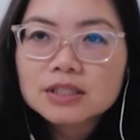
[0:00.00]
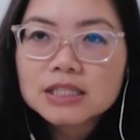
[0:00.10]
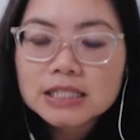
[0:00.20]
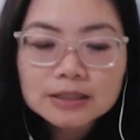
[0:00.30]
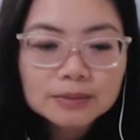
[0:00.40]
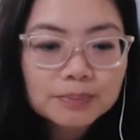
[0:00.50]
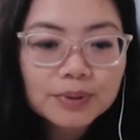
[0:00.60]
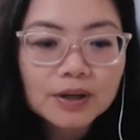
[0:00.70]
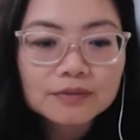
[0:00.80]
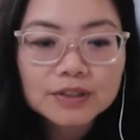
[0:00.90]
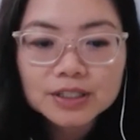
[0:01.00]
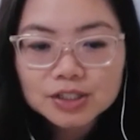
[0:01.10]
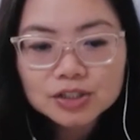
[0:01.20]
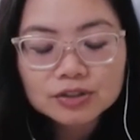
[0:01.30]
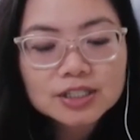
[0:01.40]
deep of a
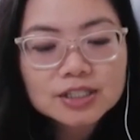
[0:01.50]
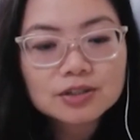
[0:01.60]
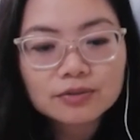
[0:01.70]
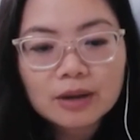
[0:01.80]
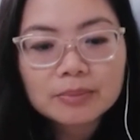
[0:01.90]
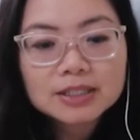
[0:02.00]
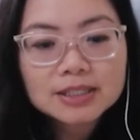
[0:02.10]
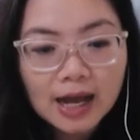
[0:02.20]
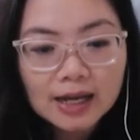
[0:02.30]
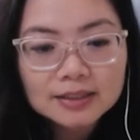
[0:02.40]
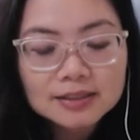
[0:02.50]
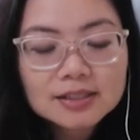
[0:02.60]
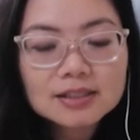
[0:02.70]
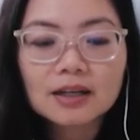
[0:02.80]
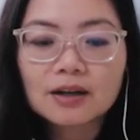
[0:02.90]
history ceramics
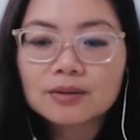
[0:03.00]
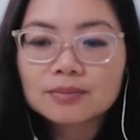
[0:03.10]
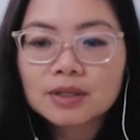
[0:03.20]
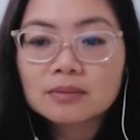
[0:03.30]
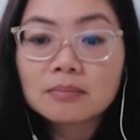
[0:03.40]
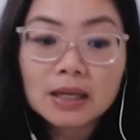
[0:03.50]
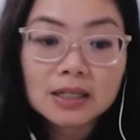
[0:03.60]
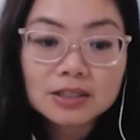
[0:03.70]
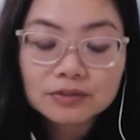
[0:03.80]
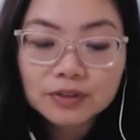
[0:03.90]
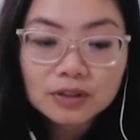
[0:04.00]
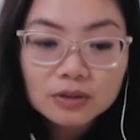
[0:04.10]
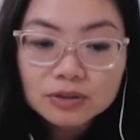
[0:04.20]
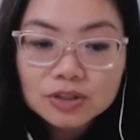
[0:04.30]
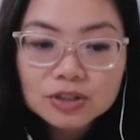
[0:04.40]
has in many different
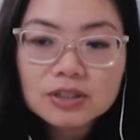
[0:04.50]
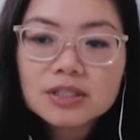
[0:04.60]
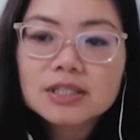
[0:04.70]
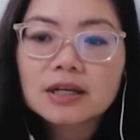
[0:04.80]
cultures.